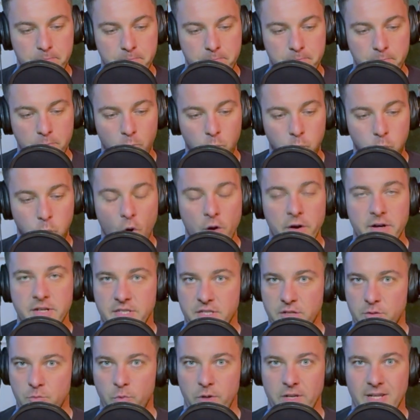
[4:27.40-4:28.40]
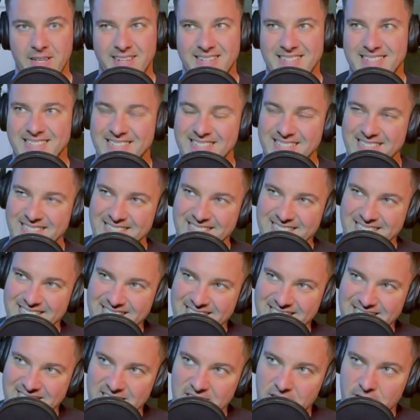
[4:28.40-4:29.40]
Warrington Widnes.
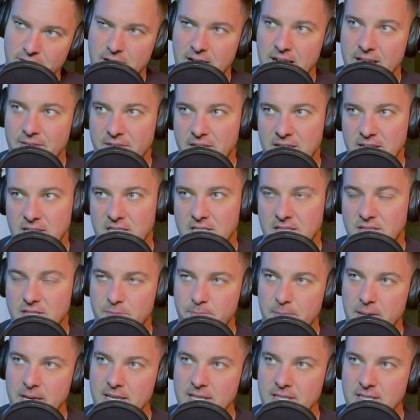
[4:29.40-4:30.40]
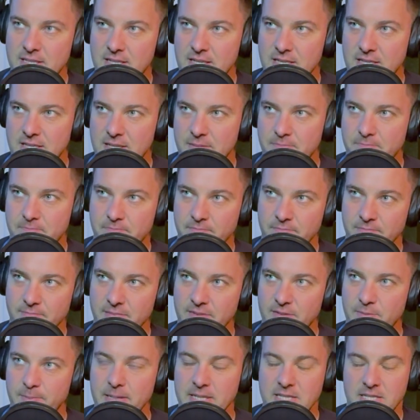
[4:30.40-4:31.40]
All right, if you speak to the
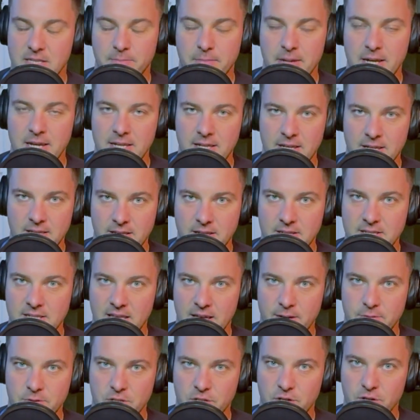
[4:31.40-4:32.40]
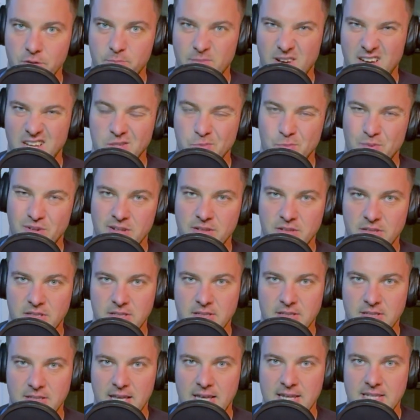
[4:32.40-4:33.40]
media, they'll say that was a good match, but
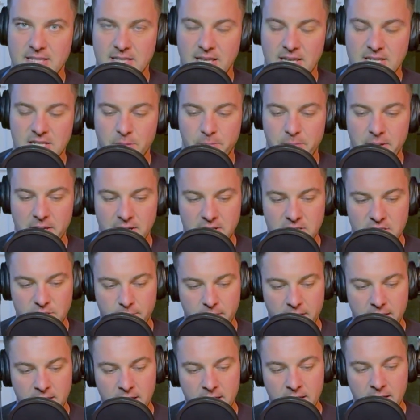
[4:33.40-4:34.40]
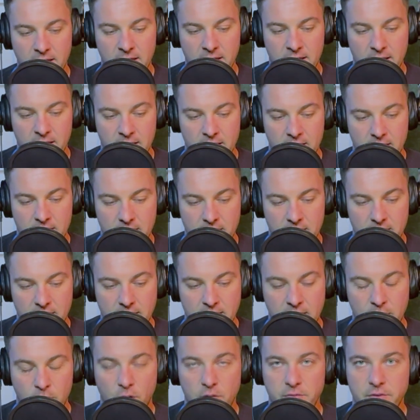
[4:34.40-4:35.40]
it's less appealing to me.
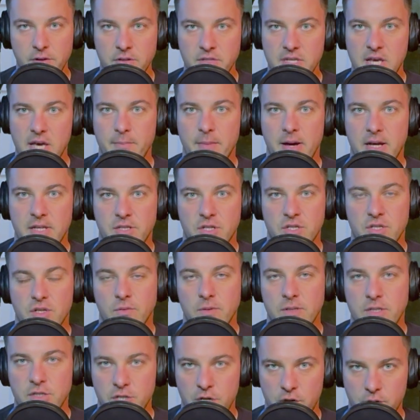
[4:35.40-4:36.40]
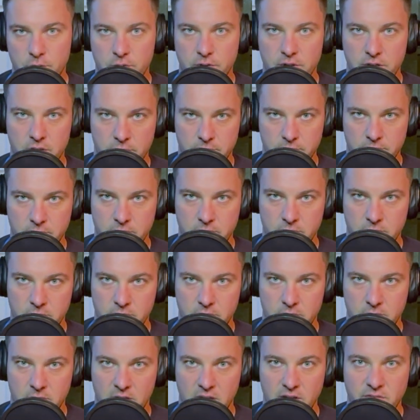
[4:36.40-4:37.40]
Now, of those 8 matches, only 2 of them
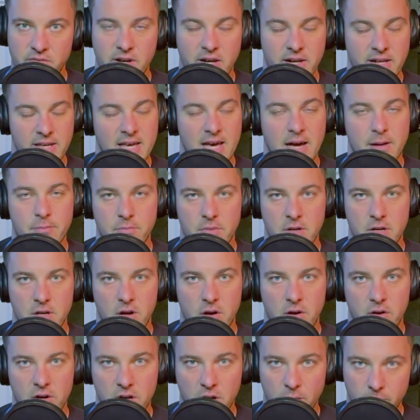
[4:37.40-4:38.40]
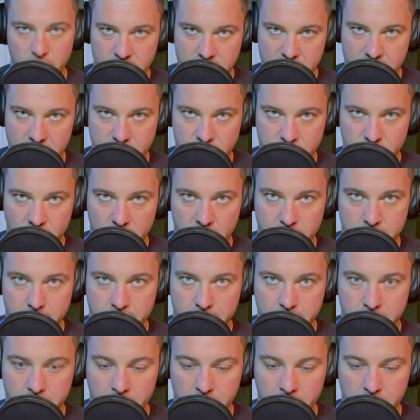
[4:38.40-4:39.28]
even had a camera or a commentator at them,